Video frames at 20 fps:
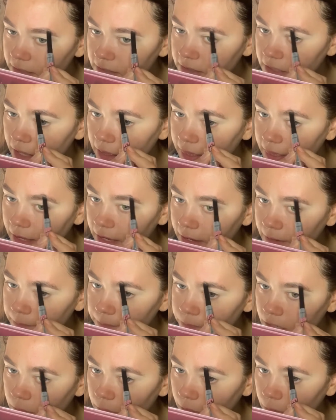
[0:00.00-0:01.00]
like that.
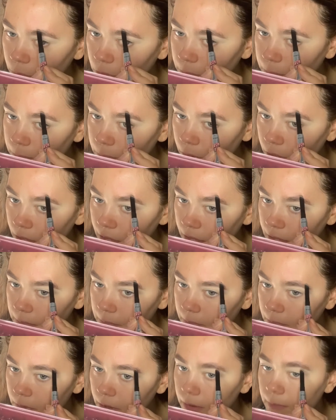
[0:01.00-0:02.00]
Anyway, we put
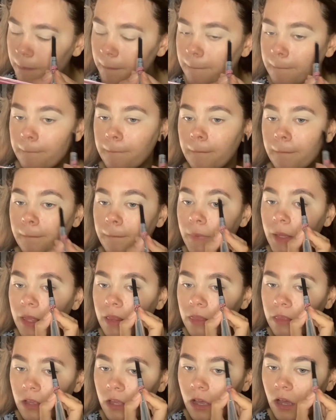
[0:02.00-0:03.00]
him
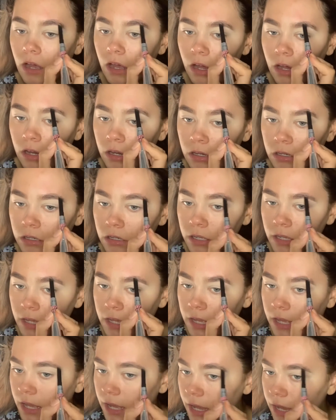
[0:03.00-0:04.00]
in the car,
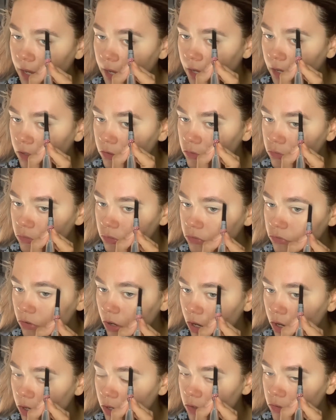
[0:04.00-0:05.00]

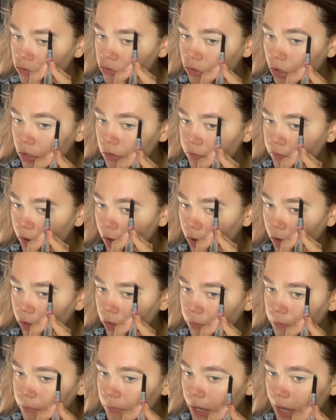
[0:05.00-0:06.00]
drove
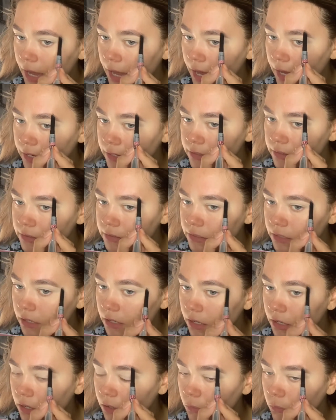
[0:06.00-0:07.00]
home, and
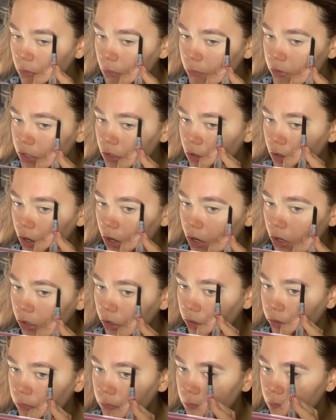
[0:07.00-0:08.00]
when we got
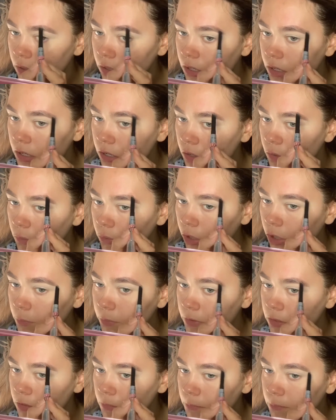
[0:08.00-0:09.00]
home, we
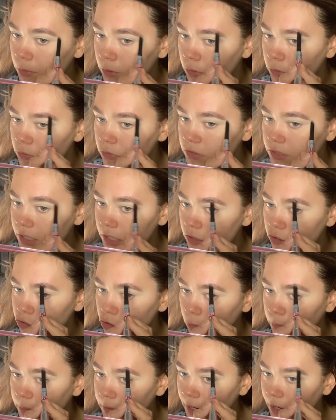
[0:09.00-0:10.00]
opened the boot to get the
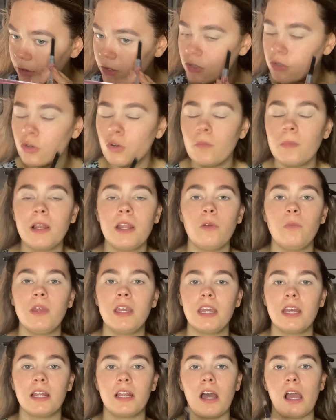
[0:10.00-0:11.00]
shopping out, and normally we
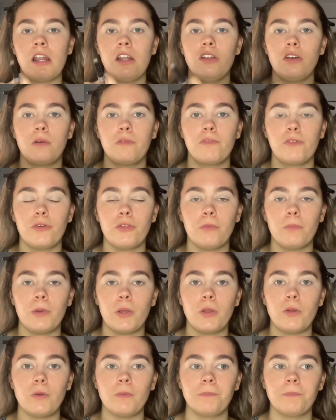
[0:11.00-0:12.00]
can like look through the boot.